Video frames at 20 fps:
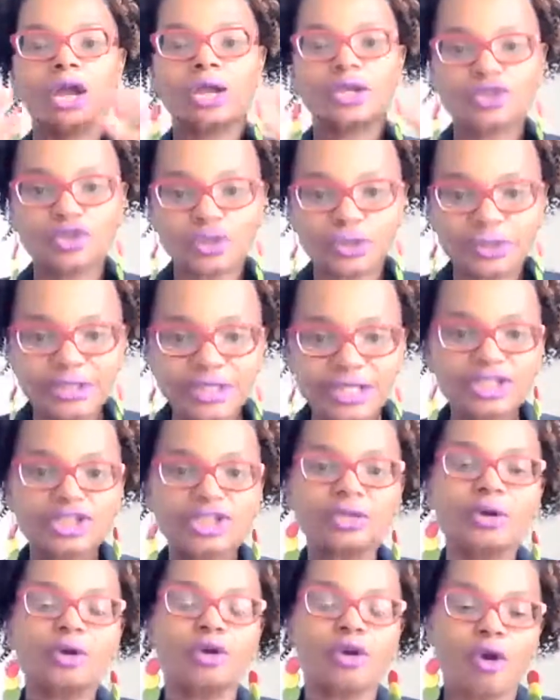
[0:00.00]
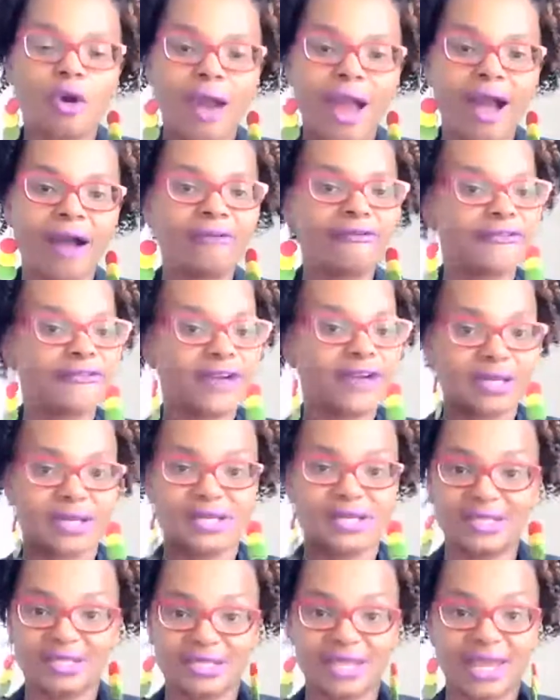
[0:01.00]
Traditional
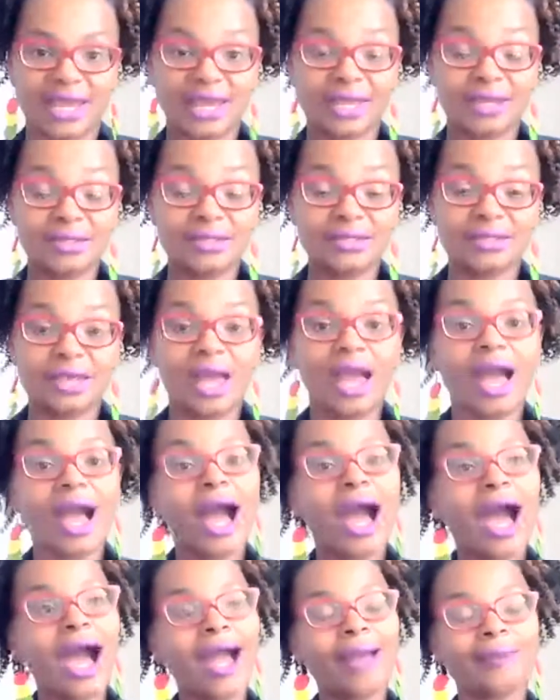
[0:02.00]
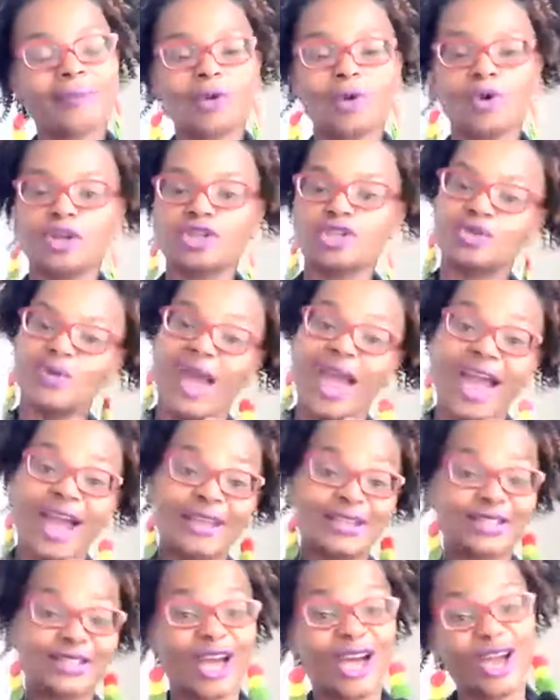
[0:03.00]
crowdfunding says, I'm going to
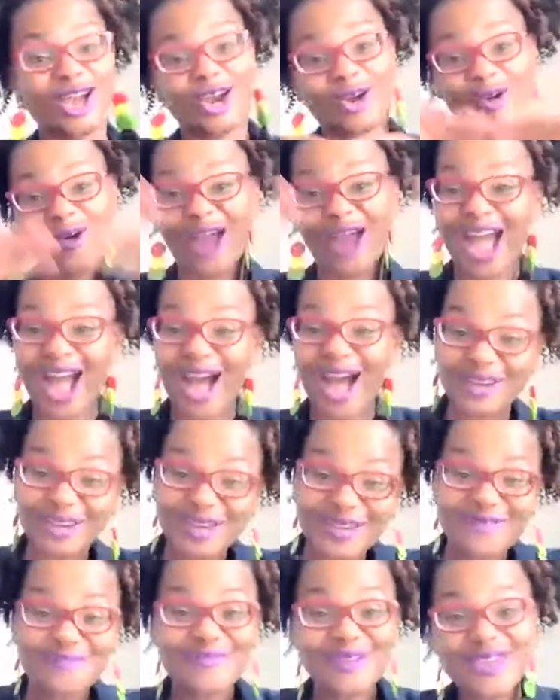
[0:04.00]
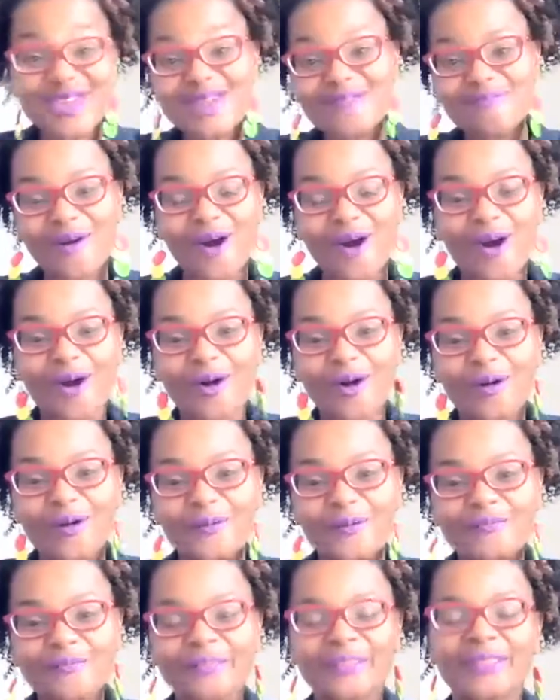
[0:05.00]
ask a crowd of people
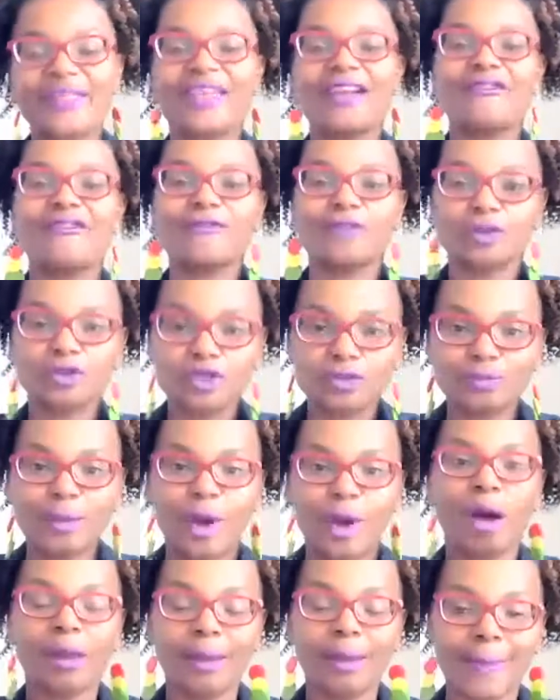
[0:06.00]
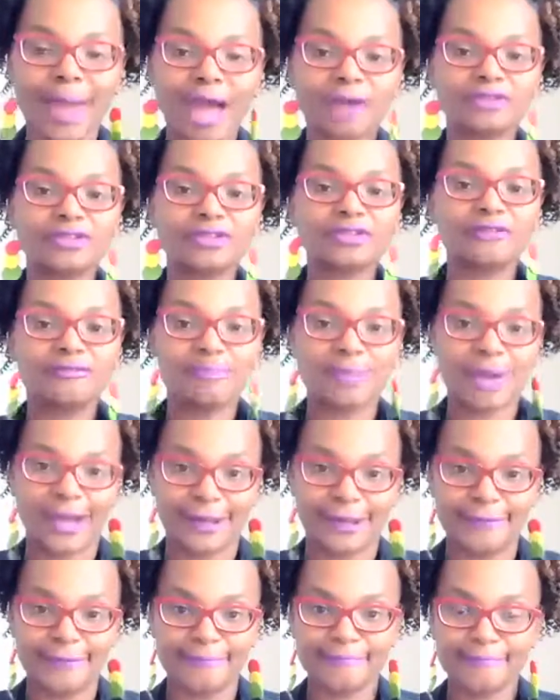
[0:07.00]
for small amounts of
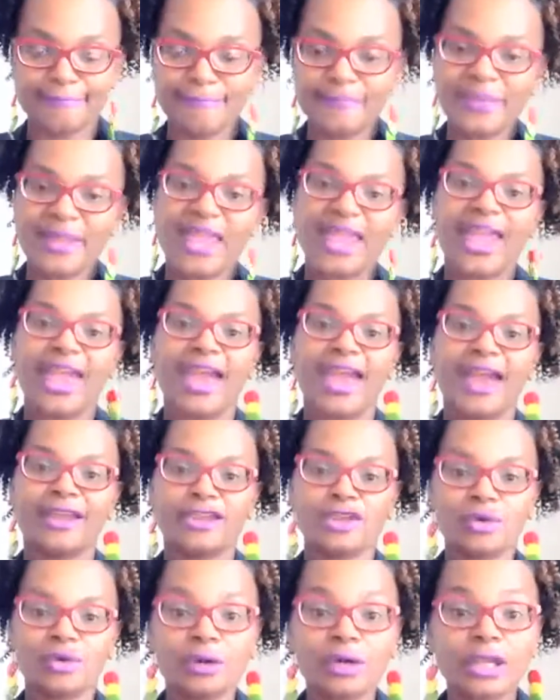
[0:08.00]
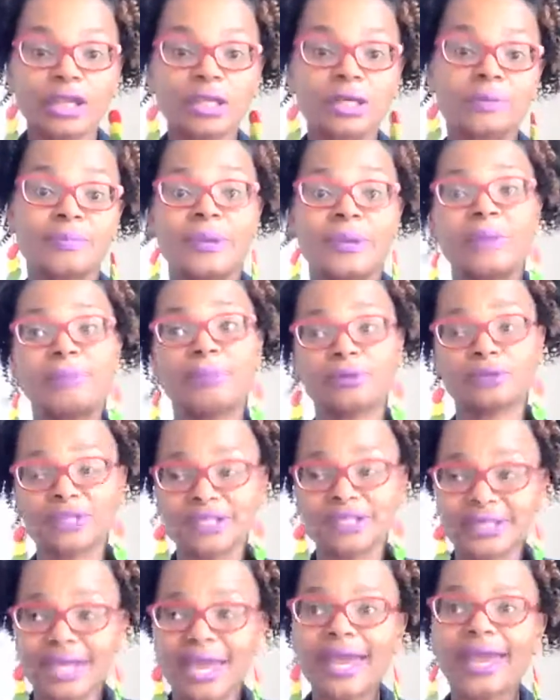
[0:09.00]
money. And you will hear people
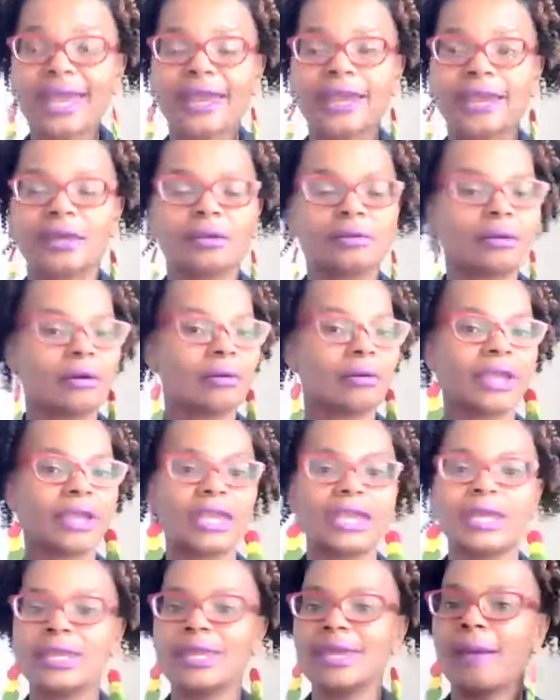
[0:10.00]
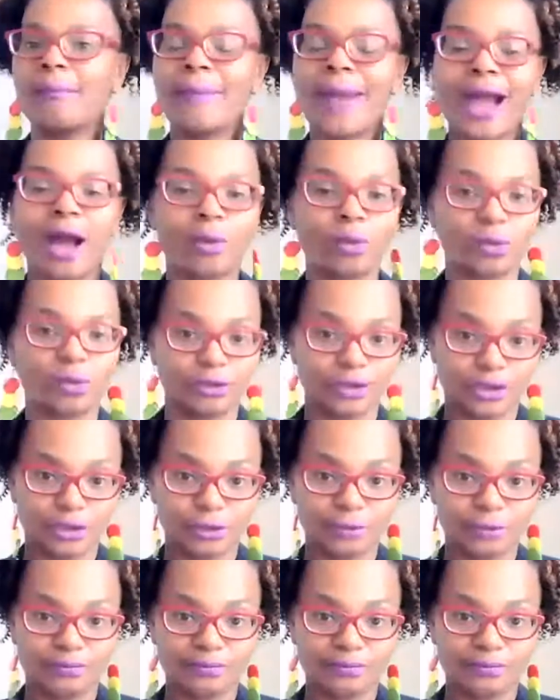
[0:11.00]
say, any amount will do.